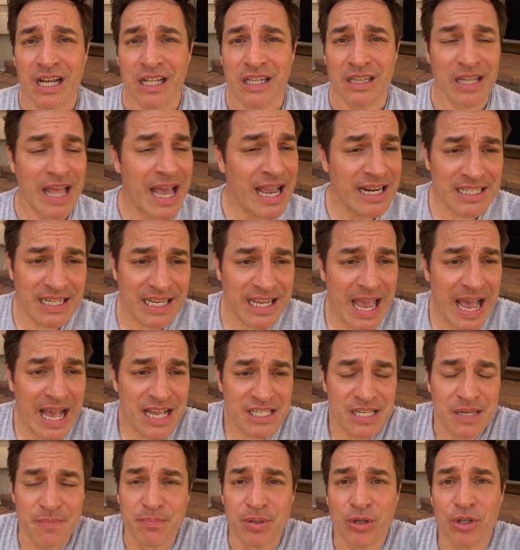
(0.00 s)
Lactic
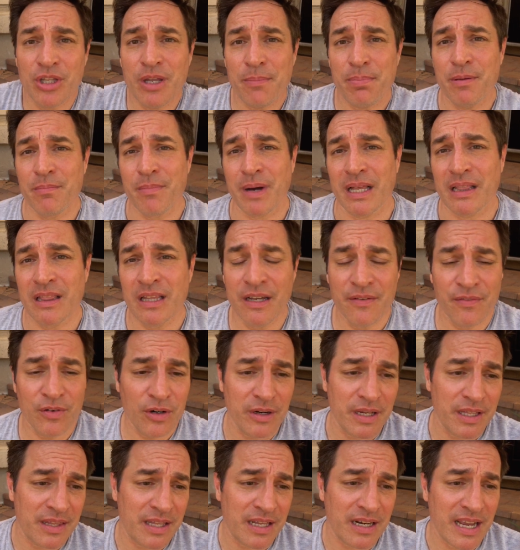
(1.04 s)
acid buildup in my
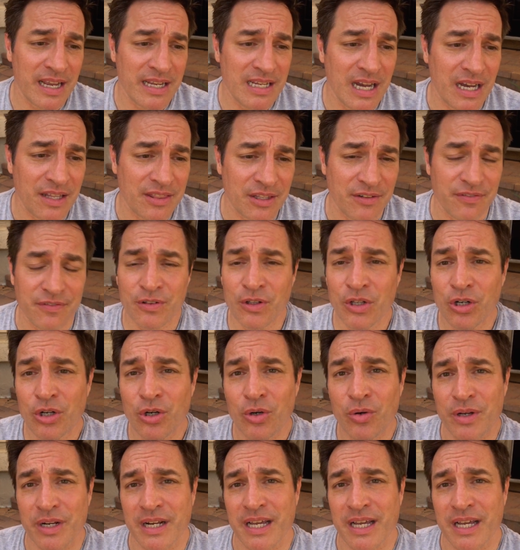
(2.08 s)
liver, and then I got the flu,